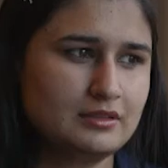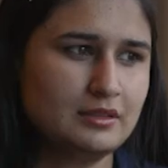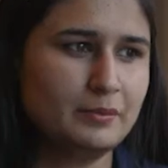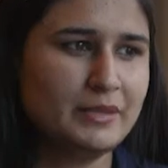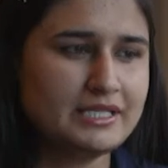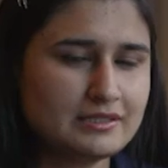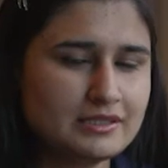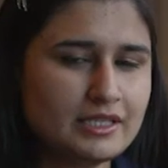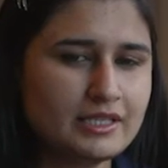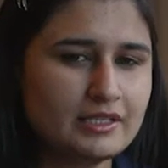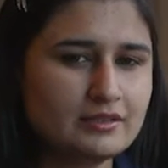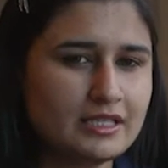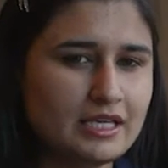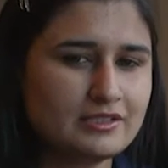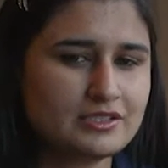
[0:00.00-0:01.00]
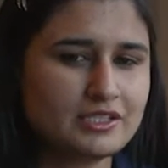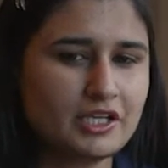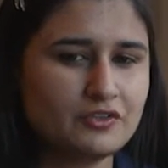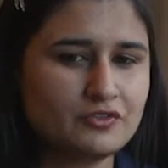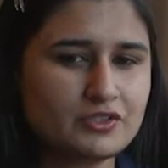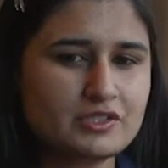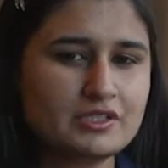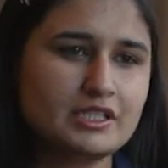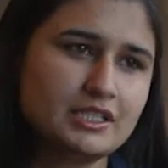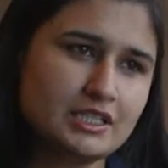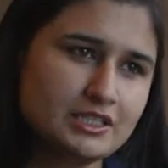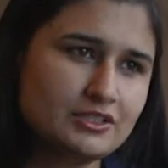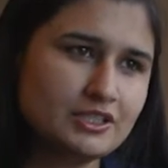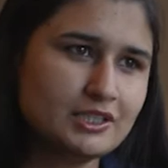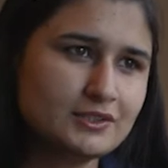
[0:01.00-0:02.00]
The best thing in TasTAFE is the
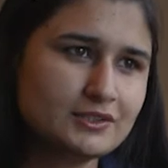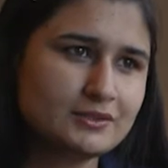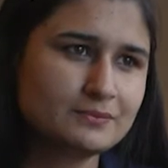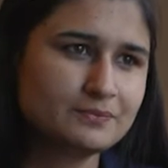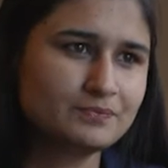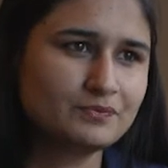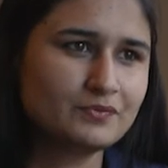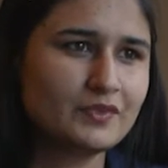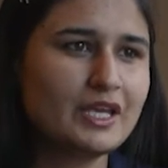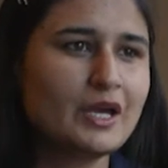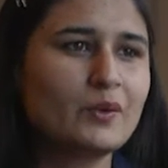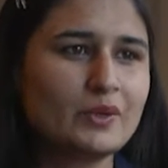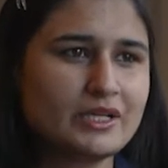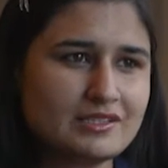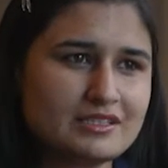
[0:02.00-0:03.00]
teachers. They are very